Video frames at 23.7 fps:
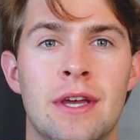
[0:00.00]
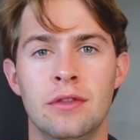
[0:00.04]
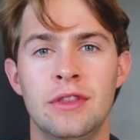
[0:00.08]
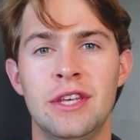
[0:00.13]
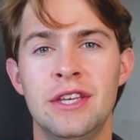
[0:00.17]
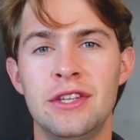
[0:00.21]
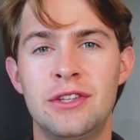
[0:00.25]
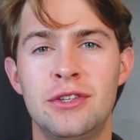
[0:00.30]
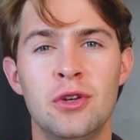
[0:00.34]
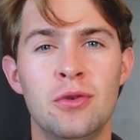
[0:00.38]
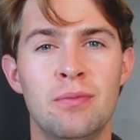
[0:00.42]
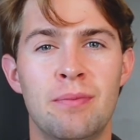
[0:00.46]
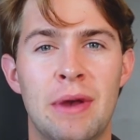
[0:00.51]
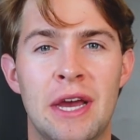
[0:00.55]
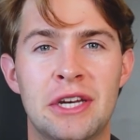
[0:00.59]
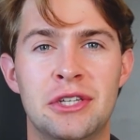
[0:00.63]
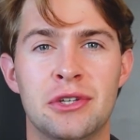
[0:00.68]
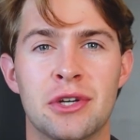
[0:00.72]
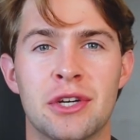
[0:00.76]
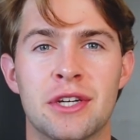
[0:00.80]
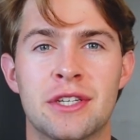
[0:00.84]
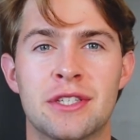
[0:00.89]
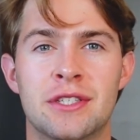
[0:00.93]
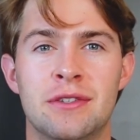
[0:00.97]
These two
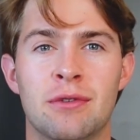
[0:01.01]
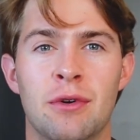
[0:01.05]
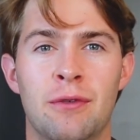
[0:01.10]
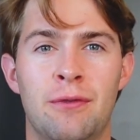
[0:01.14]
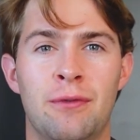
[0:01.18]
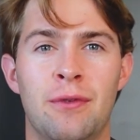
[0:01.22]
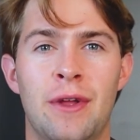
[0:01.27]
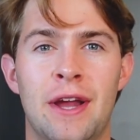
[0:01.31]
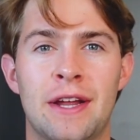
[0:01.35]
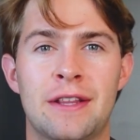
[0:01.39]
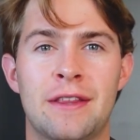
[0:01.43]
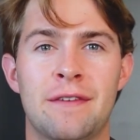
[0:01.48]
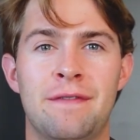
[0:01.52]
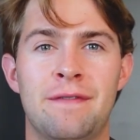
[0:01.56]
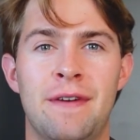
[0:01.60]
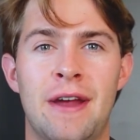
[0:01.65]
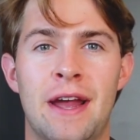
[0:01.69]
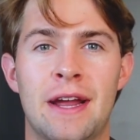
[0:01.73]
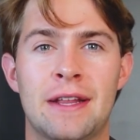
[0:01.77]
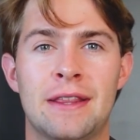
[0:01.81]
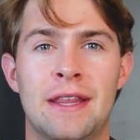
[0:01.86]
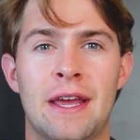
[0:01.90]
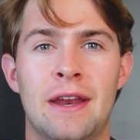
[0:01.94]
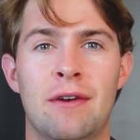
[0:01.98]
metrics reflect the
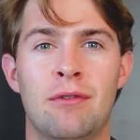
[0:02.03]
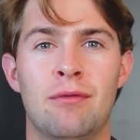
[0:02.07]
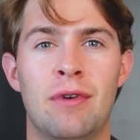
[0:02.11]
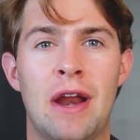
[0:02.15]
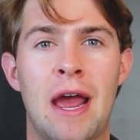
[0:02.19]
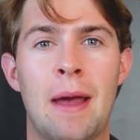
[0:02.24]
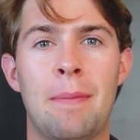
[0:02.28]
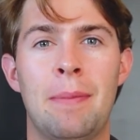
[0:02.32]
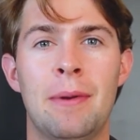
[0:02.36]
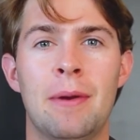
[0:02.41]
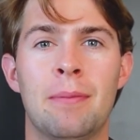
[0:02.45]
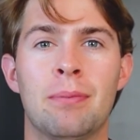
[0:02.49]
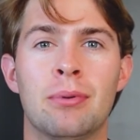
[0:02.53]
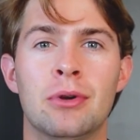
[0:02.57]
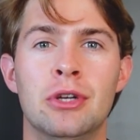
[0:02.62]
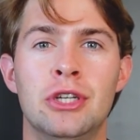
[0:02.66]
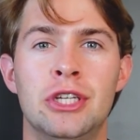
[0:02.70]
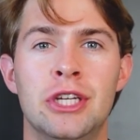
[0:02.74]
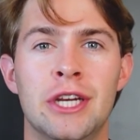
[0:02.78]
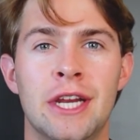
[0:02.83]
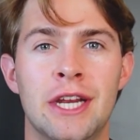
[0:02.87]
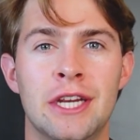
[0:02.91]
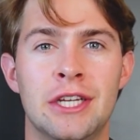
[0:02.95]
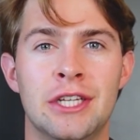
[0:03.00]
fact that rapid
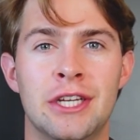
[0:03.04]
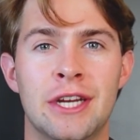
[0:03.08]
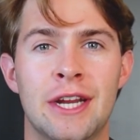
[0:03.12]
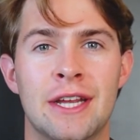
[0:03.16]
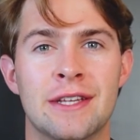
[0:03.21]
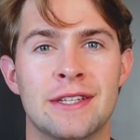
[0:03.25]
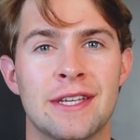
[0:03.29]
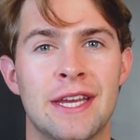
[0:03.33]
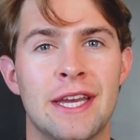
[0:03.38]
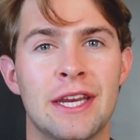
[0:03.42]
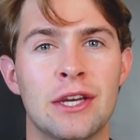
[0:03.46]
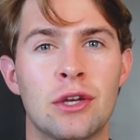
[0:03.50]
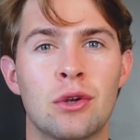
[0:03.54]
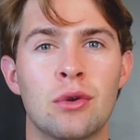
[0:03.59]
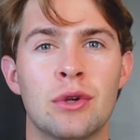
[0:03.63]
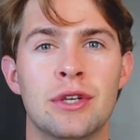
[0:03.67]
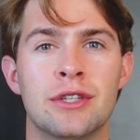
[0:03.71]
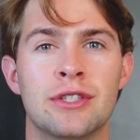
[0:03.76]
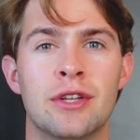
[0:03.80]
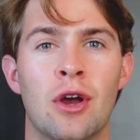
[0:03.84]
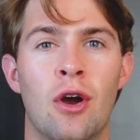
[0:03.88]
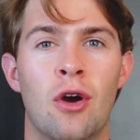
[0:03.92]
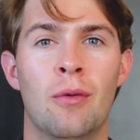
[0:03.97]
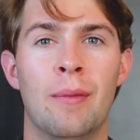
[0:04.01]
appreciation has
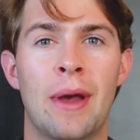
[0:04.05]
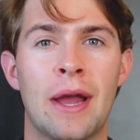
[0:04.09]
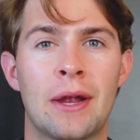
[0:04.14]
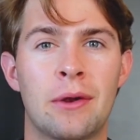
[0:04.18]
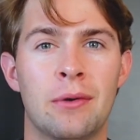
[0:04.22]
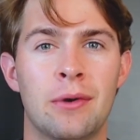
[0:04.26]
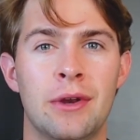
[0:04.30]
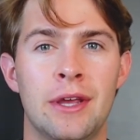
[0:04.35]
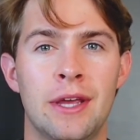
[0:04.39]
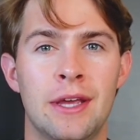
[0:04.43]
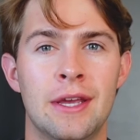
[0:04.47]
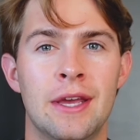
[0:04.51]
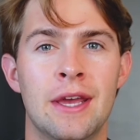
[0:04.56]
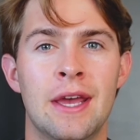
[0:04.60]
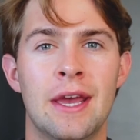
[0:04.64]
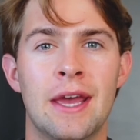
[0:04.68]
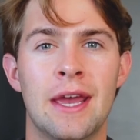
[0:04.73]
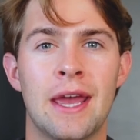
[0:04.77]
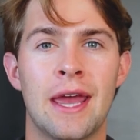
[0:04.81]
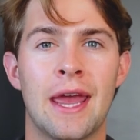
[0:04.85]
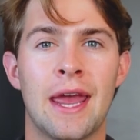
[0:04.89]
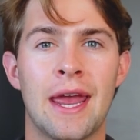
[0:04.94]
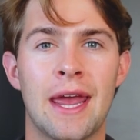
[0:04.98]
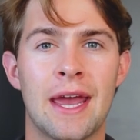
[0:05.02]
increased home equity
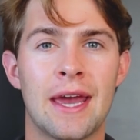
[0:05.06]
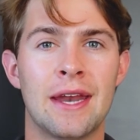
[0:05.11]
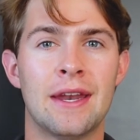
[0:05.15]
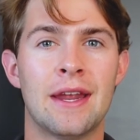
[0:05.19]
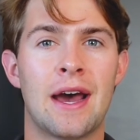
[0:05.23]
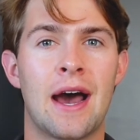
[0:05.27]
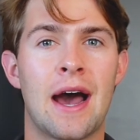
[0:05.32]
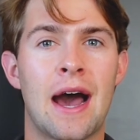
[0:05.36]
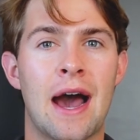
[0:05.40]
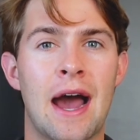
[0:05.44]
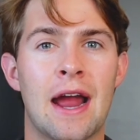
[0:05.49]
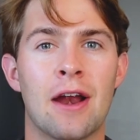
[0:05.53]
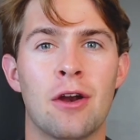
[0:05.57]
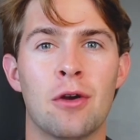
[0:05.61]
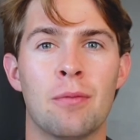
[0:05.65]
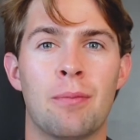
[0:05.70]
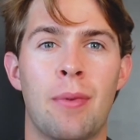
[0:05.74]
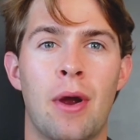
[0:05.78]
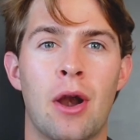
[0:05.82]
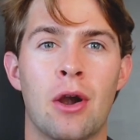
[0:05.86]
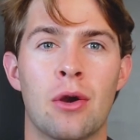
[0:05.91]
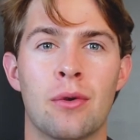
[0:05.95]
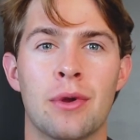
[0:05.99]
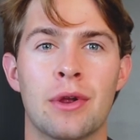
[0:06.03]
and a higher
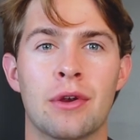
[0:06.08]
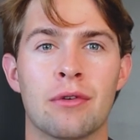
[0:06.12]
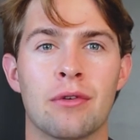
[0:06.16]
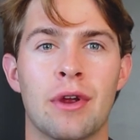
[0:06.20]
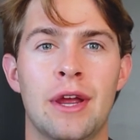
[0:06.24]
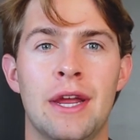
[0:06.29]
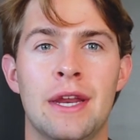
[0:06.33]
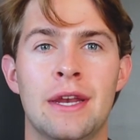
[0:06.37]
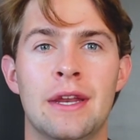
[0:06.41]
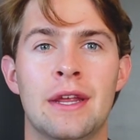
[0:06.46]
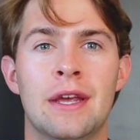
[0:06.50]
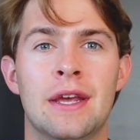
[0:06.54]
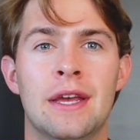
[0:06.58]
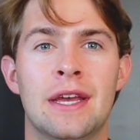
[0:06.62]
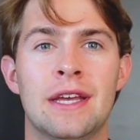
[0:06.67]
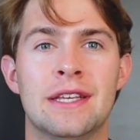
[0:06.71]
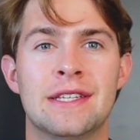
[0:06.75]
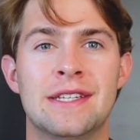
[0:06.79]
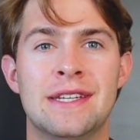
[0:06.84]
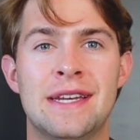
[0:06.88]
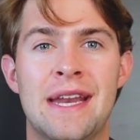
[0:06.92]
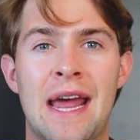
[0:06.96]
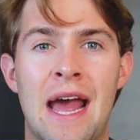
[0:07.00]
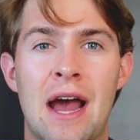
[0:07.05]
borrowing rate
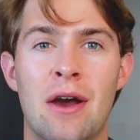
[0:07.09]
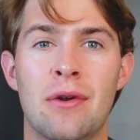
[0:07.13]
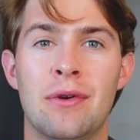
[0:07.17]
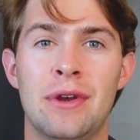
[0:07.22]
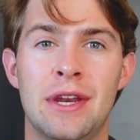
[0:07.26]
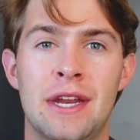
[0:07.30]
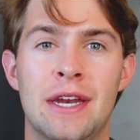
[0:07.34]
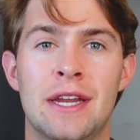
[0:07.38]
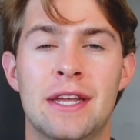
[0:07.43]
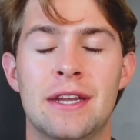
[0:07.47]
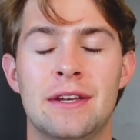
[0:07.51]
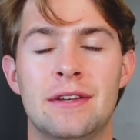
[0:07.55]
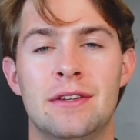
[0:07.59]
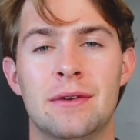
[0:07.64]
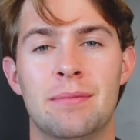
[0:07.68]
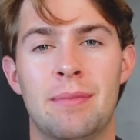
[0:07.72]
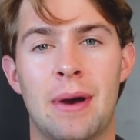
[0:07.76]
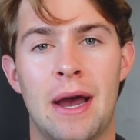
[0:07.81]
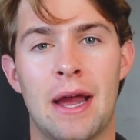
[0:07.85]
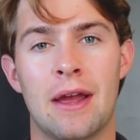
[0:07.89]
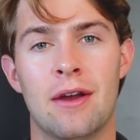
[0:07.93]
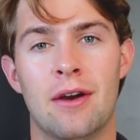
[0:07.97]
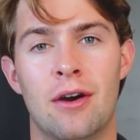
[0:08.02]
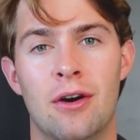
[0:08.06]
is now needed to
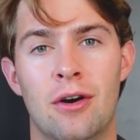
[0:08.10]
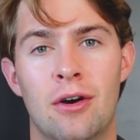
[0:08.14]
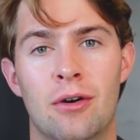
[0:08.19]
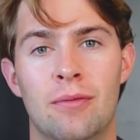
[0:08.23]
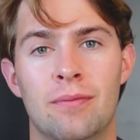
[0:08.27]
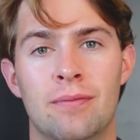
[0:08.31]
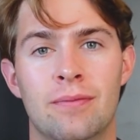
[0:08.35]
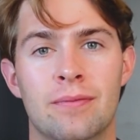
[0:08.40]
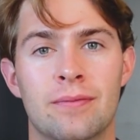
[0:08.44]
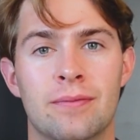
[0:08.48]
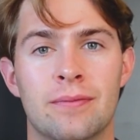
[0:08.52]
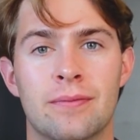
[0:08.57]
buy a home.